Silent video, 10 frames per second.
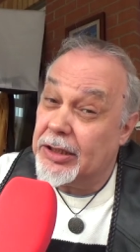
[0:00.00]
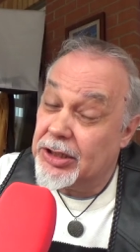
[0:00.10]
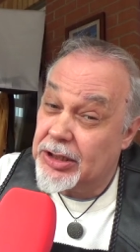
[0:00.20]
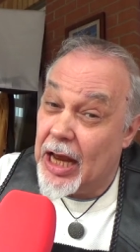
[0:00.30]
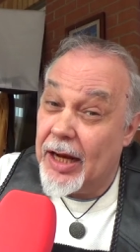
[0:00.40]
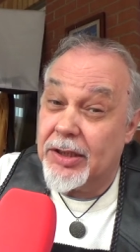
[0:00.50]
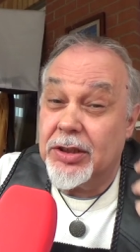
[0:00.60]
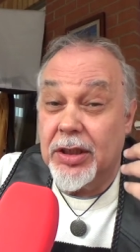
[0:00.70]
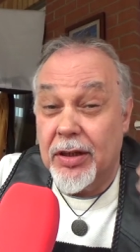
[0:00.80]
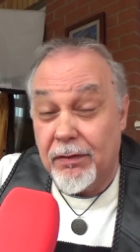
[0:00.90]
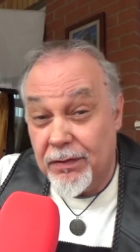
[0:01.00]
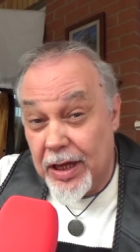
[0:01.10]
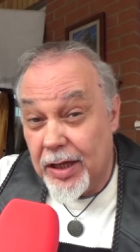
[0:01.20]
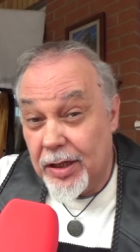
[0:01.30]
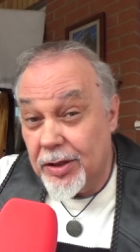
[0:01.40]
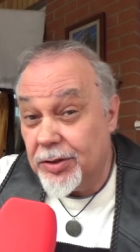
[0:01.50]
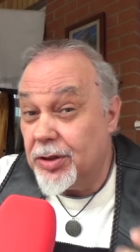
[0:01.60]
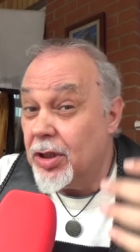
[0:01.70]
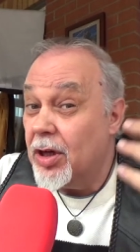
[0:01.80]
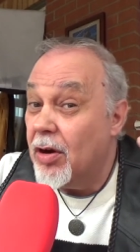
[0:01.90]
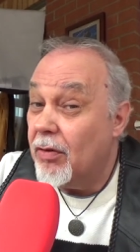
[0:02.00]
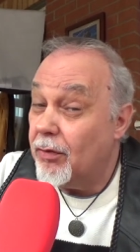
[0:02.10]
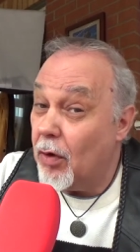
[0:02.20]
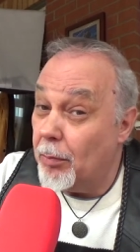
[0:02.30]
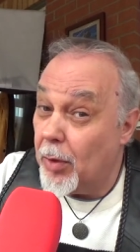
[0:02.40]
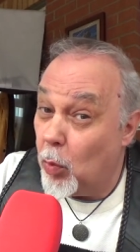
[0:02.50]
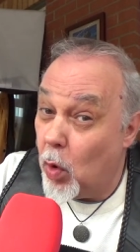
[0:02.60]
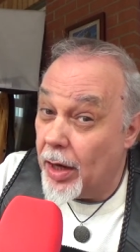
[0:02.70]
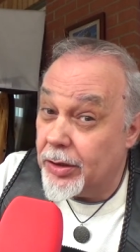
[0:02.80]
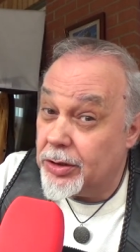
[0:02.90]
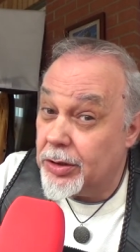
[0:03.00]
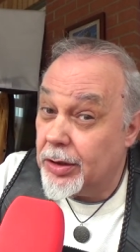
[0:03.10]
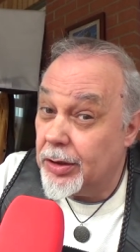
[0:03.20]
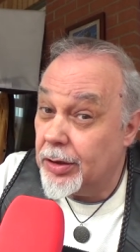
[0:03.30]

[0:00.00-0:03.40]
Saxon invaders from the west.